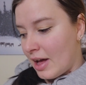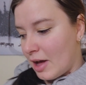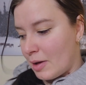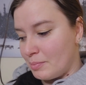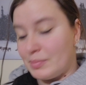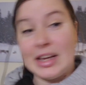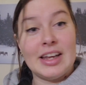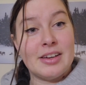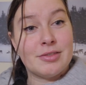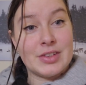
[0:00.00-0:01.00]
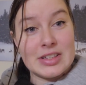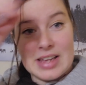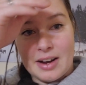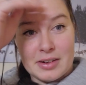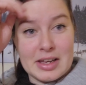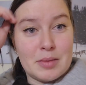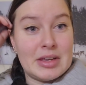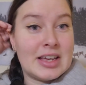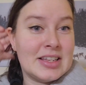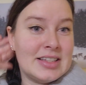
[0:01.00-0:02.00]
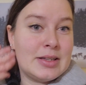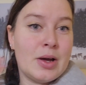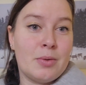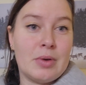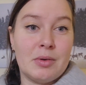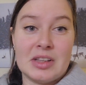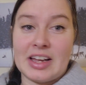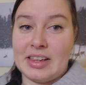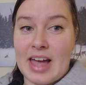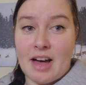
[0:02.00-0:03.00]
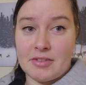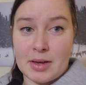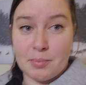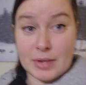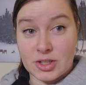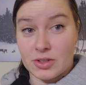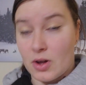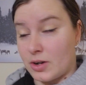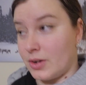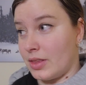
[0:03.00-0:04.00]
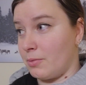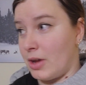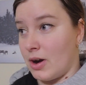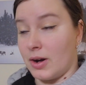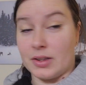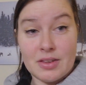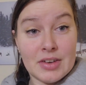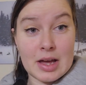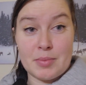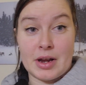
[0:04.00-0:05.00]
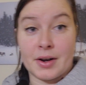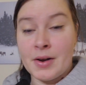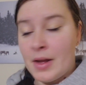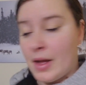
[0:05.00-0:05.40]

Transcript: um, meaning for this area because we will likely have him much longer than we are living up here.